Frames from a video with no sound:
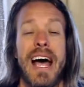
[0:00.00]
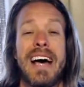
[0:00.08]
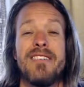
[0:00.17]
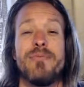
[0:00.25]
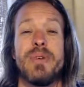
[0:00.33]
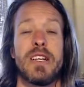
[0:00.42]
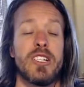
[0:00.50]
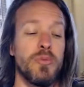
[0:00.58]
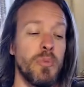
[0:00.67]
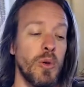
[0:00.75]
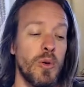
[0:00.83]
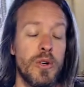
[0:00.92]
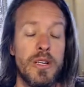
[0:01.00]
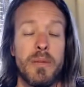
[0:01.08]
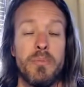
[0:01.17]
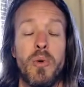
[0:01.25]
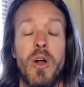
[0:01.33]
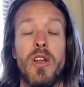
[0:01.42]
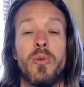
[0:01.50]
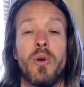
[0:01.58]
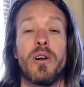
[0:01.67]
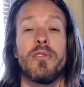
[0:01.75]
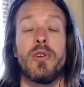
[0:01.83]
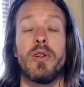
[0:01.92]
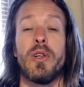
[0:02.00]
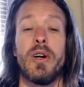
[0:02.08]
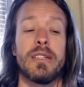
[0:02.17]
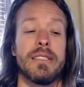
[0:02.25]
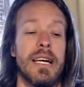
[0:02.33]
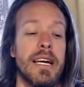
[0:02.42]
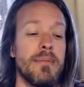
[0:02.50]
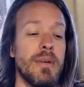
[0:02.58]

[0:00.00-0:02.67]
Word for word: I've been exploring breath work for a long time,